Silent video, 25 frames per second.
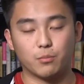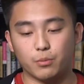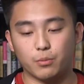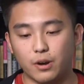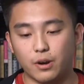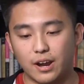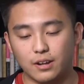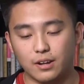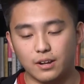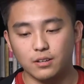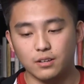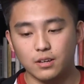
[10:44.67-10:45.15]

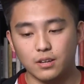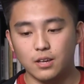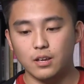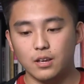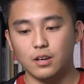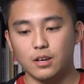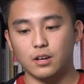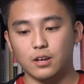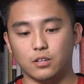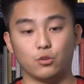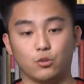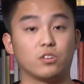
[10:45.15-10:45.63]
brand.
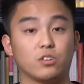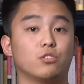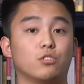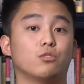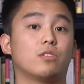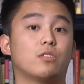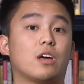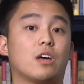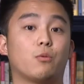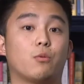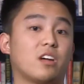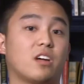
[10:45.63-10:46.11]
You can do
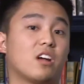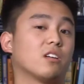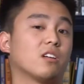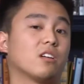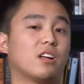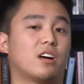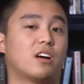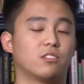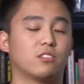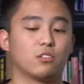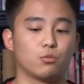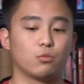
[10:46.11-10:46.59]
that with
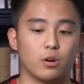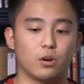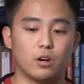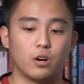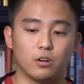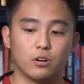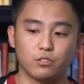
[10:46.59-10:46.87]
airlines as well.